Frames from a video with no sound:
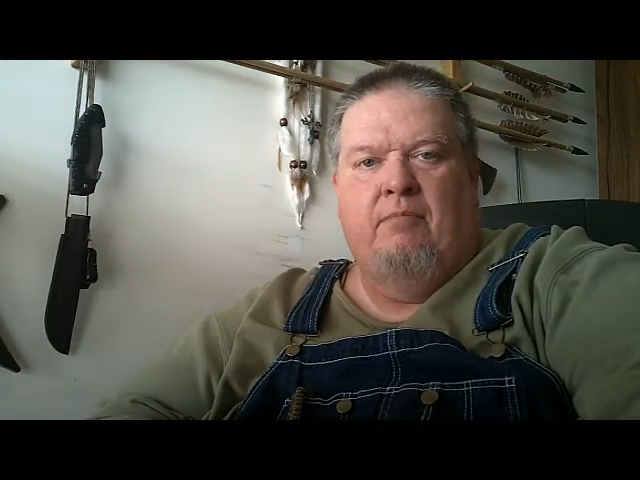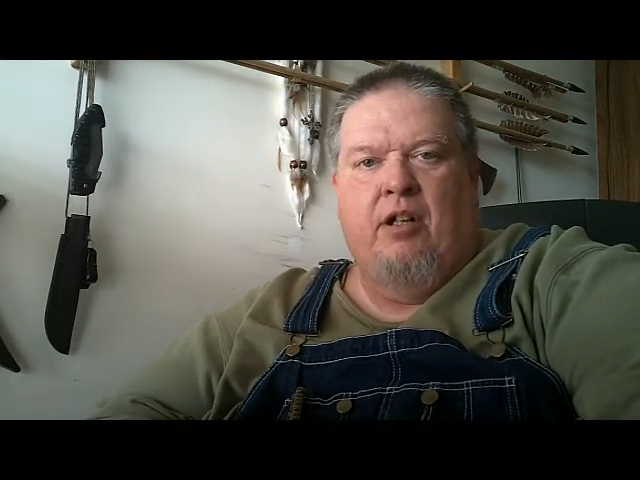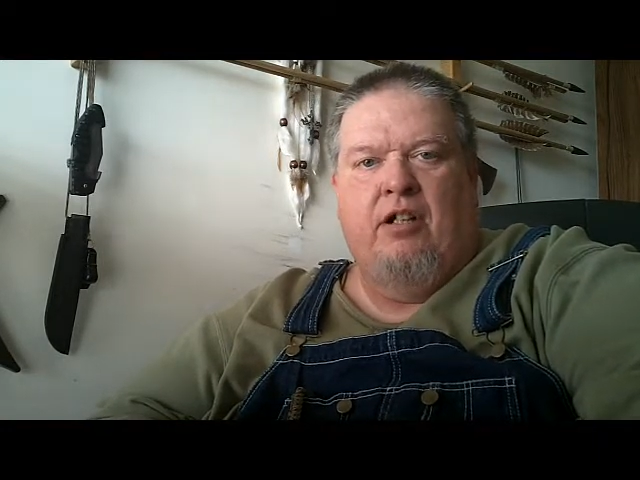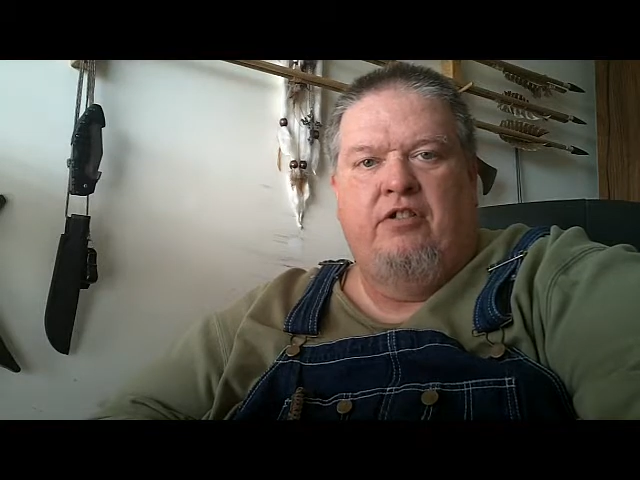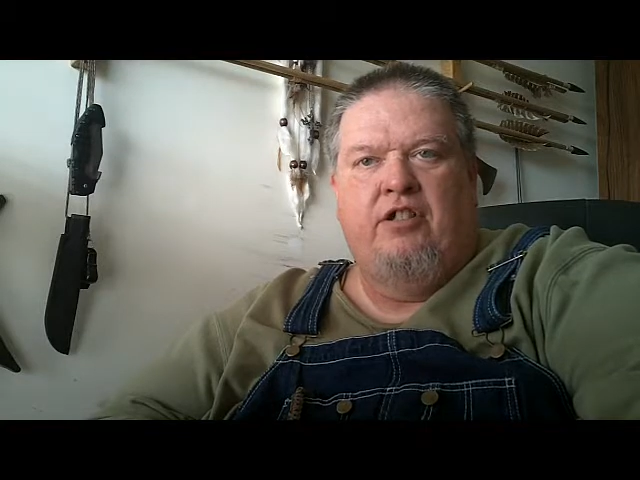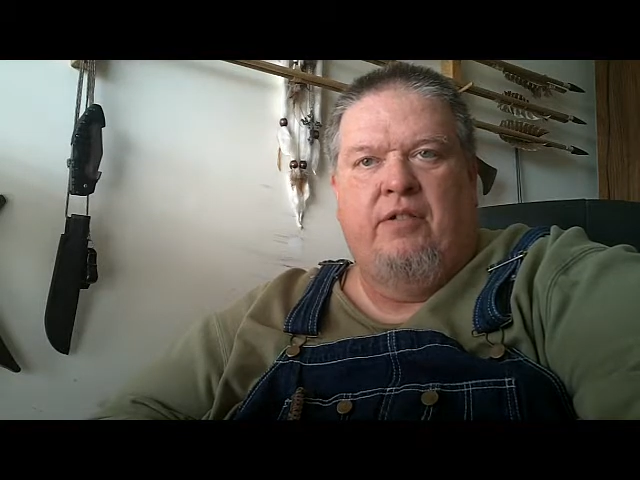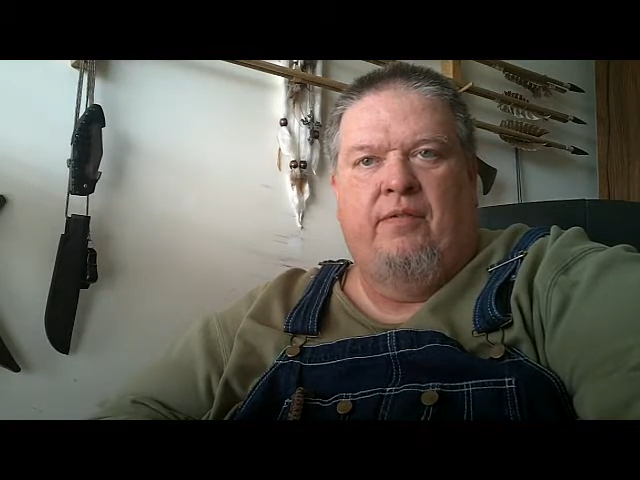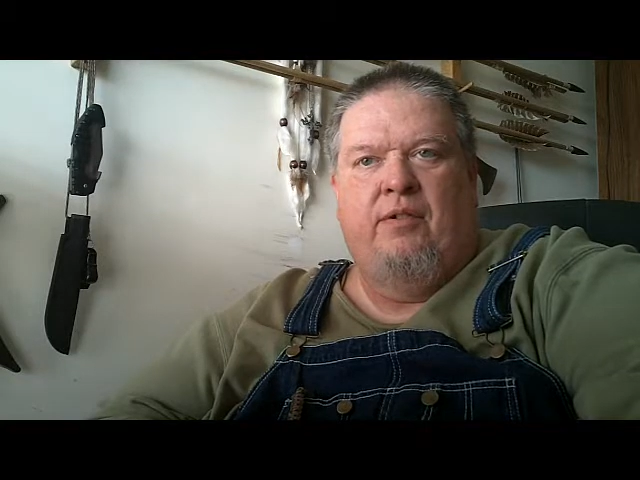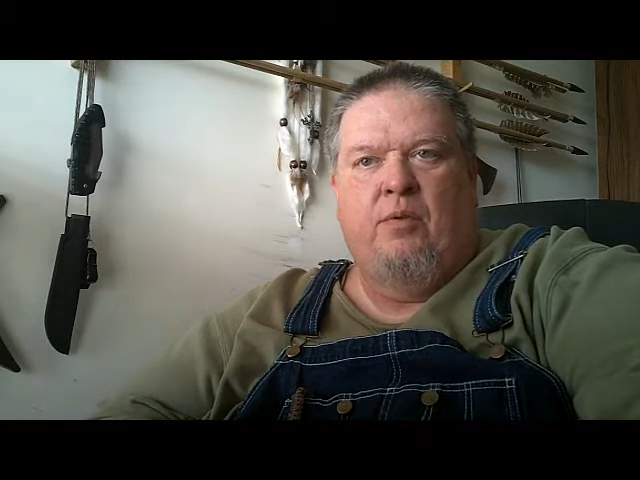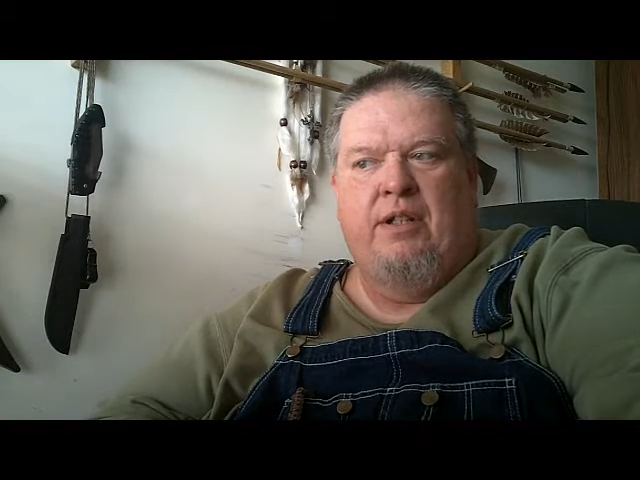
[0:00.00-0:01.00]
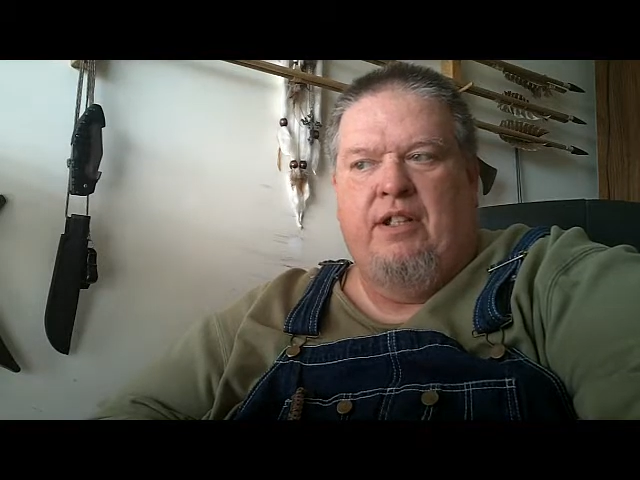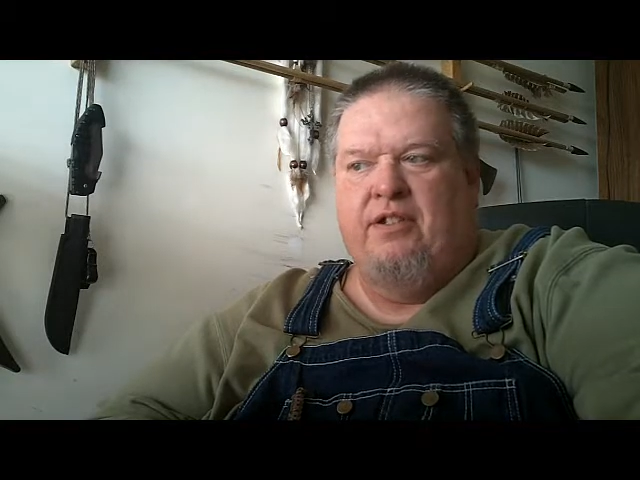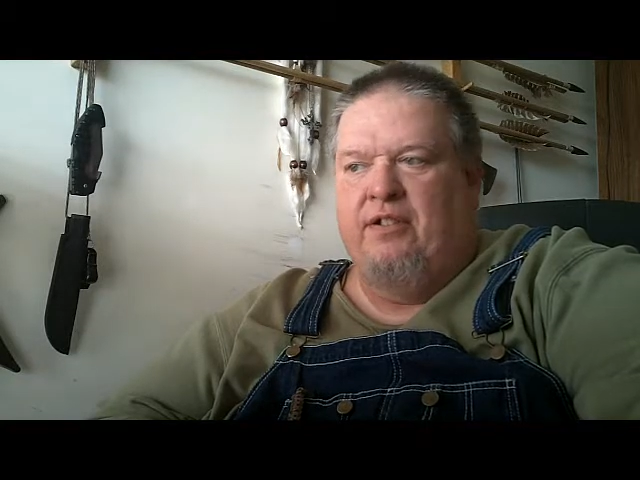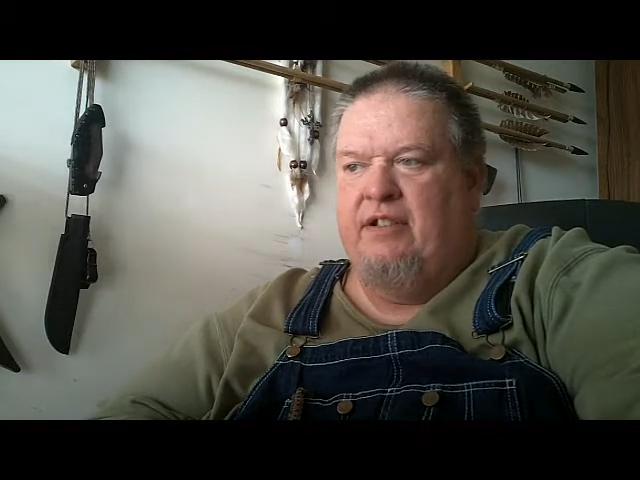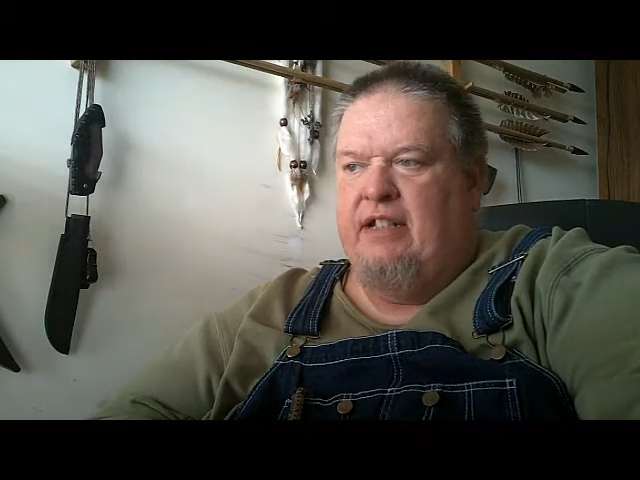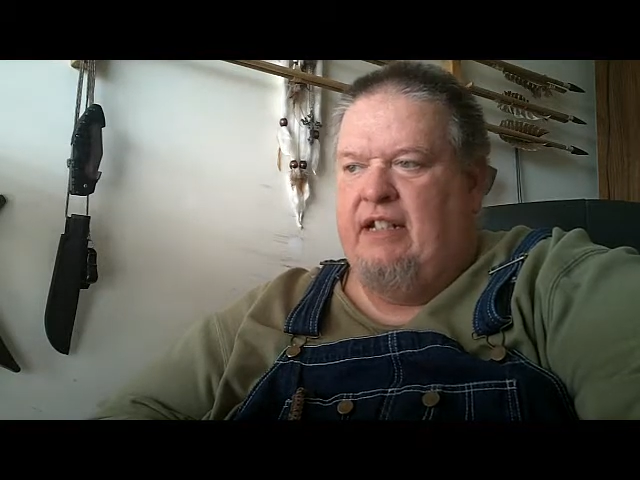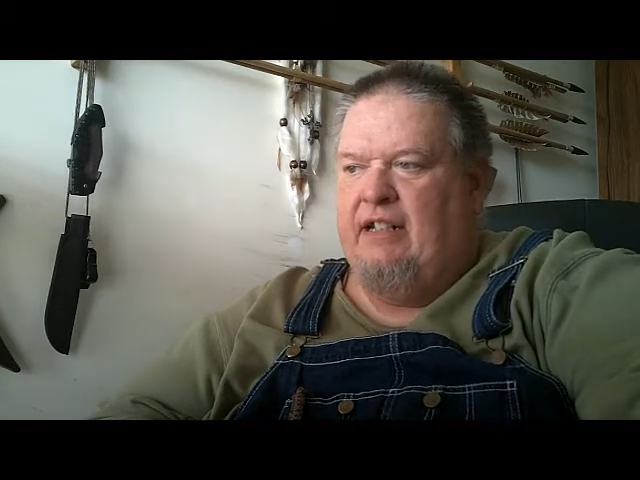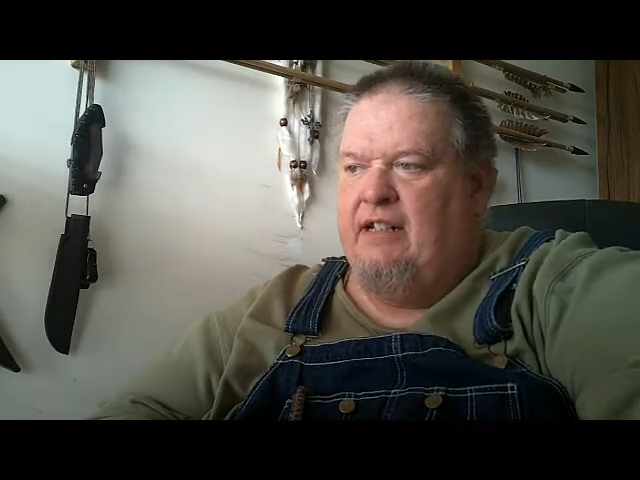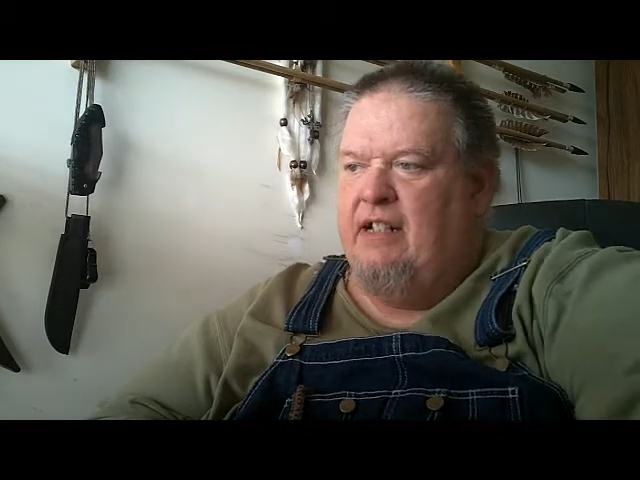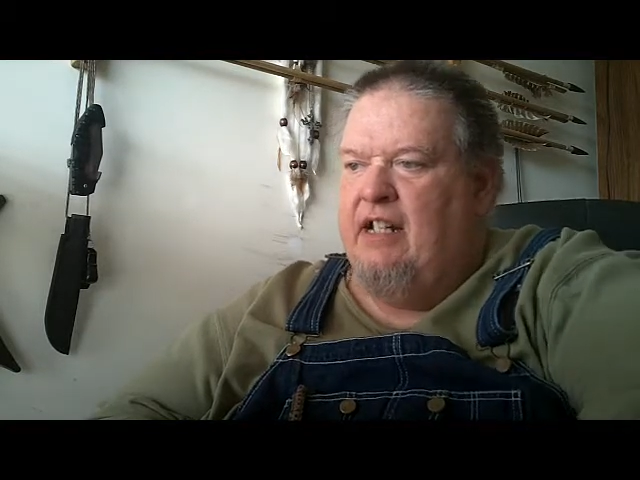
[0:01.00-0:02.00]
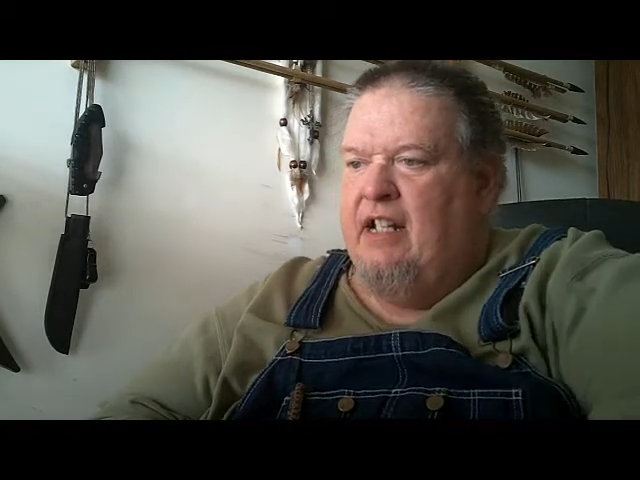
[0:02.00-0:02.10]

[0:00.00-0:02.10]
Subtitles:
March of 2013,